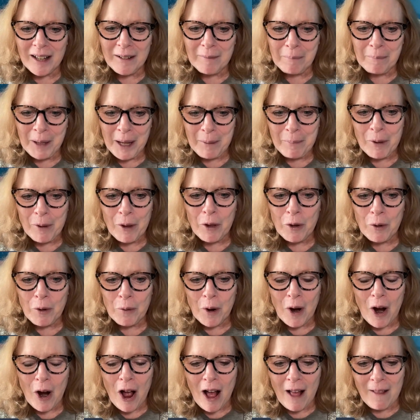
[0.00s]
people who
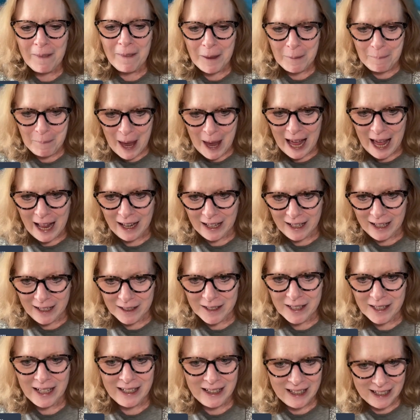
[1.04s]
were on the
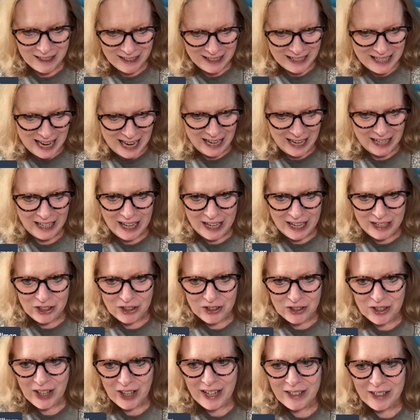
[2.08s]
ballot in the state
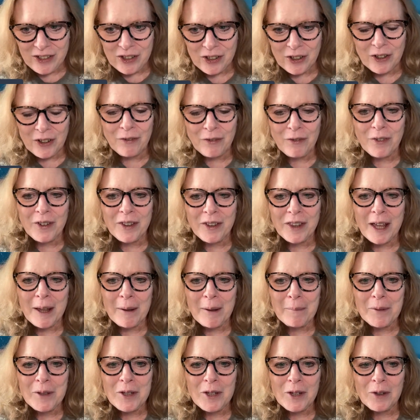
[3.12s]
legislature for
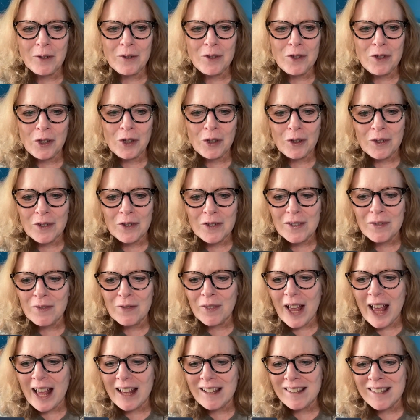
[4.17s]
them to choose
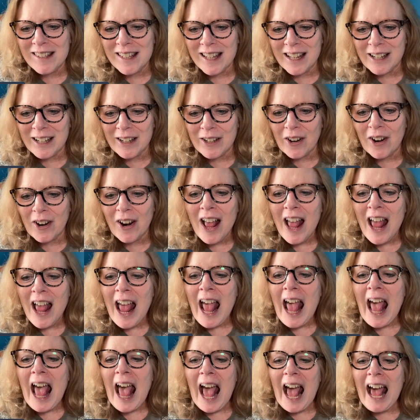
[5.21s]
as senator,
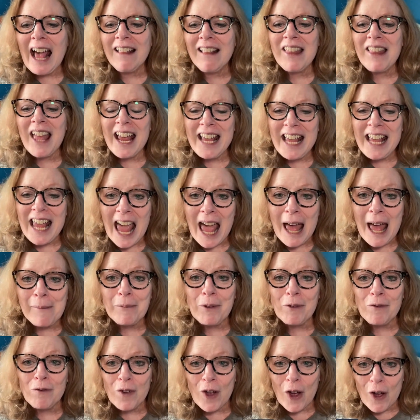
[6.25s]
and they
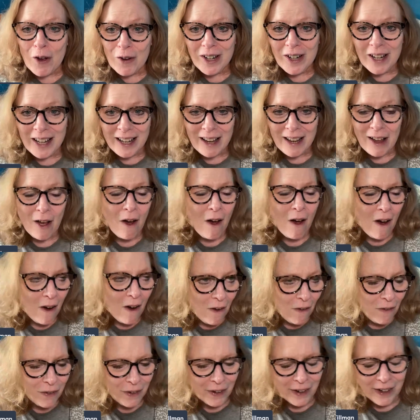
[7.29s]
kept voting
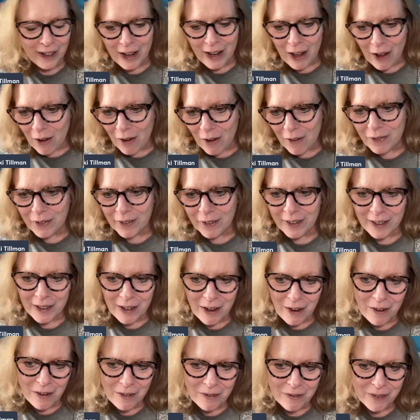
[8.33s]
over and over and
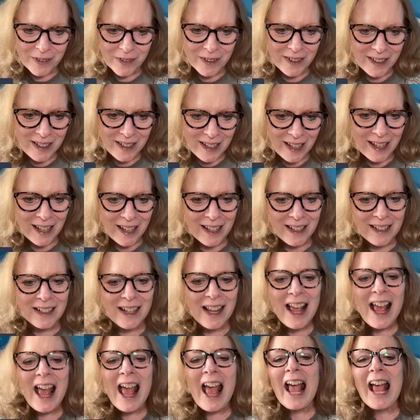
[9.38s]
over again.
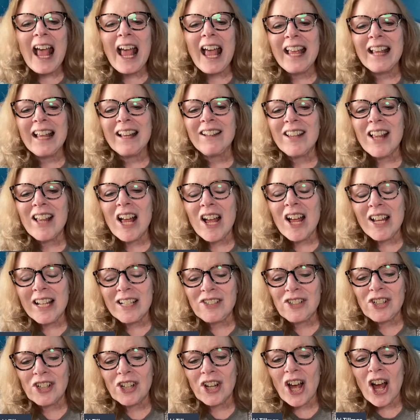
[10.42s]

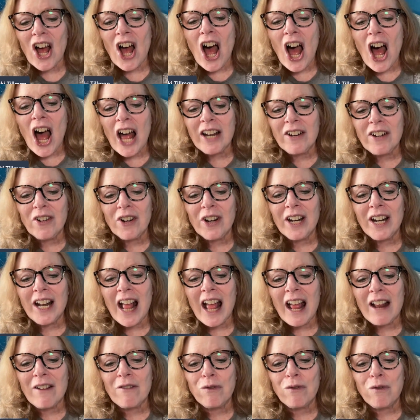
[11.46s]
It took
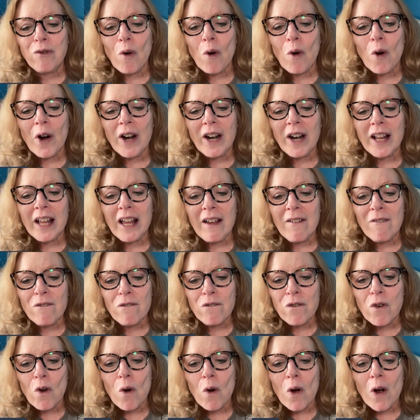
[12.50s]

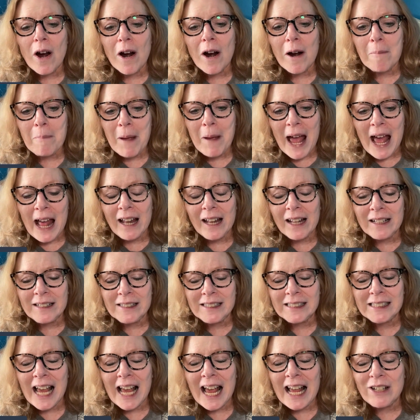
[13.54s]
144
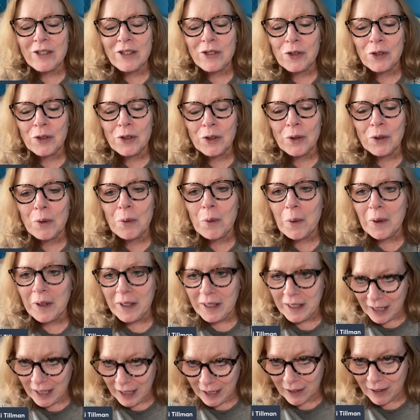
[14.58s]
ballots and 2
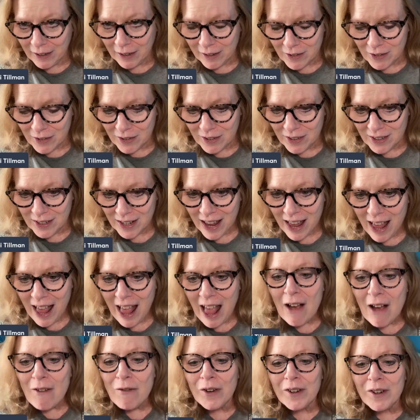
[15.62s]
years
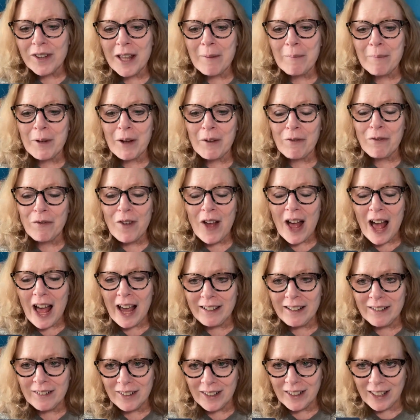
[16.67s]
for them to
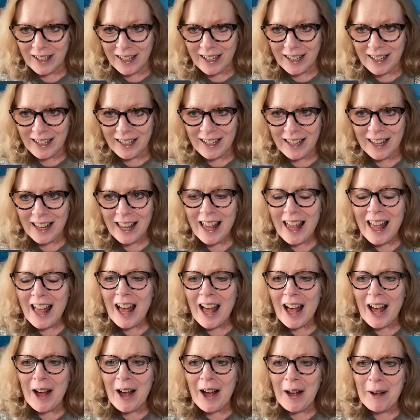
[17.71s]
finally
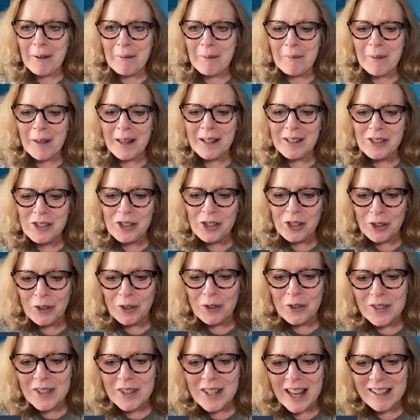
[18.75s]

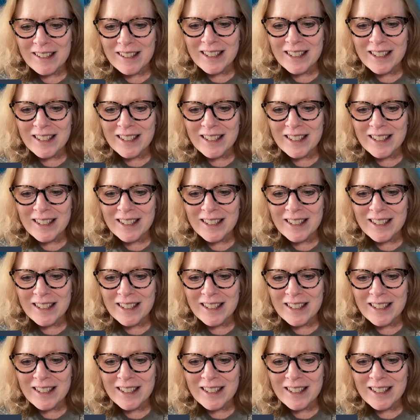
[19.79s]
choose a